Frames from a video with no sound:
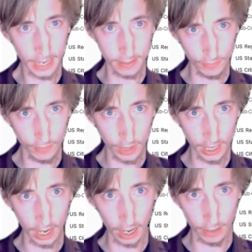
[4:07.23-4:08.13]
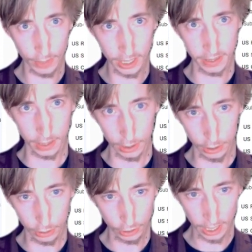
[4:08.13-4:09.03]
what I was
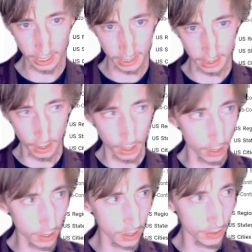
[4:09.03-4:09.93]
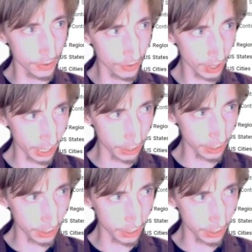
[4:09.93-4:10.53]
trying to let you